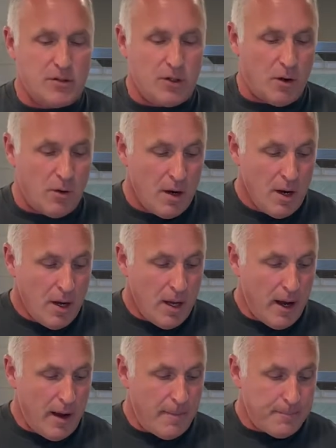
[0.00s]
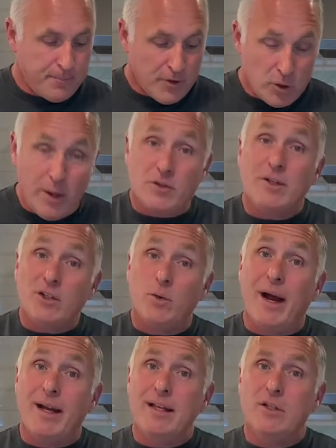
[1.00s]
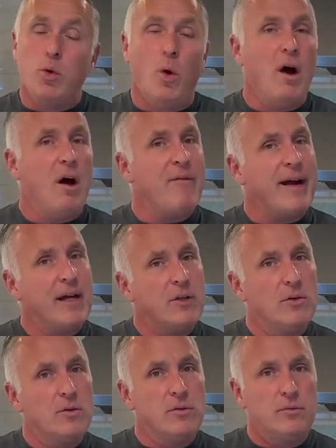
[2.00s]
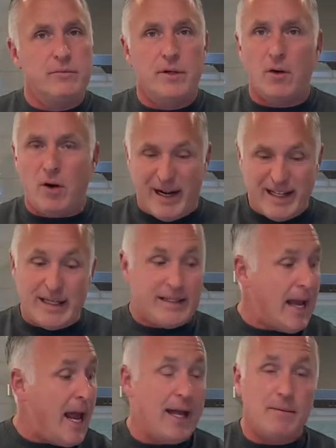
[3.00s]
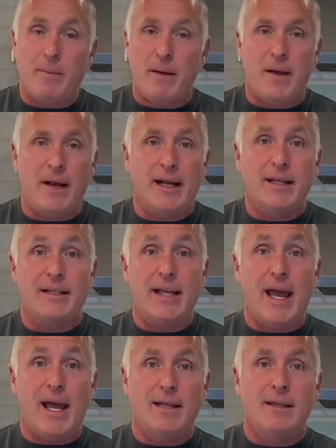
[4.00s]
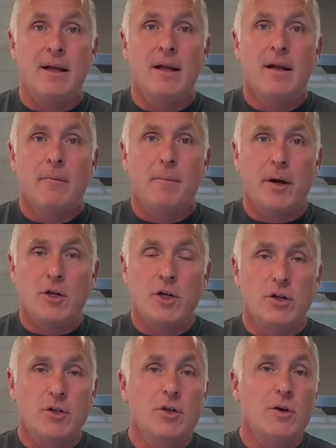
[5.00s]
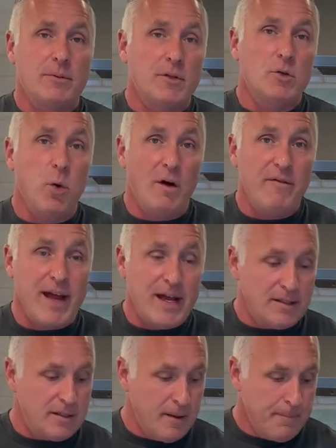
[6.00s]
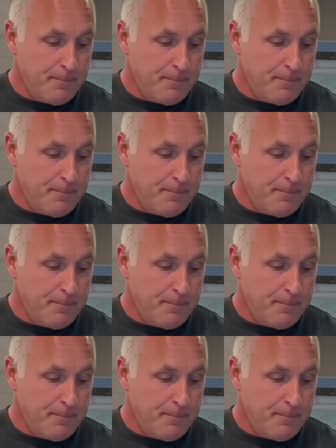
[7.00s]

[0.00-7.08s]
So that's why I did 12. I could do, I did 10. My bad. I did 10, but you can do up to 12 eggs.